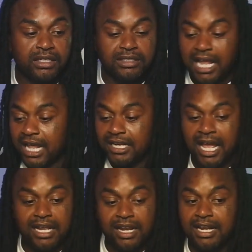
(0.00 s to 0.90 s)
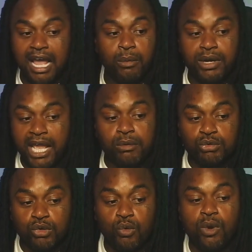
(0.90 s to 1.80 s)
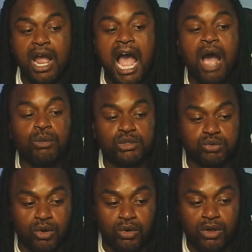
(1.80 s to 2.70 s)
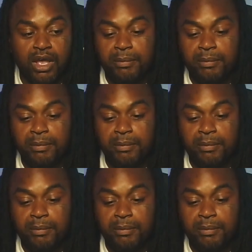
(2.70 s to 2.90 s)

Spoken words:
Not where they was wrong, where I was wrong.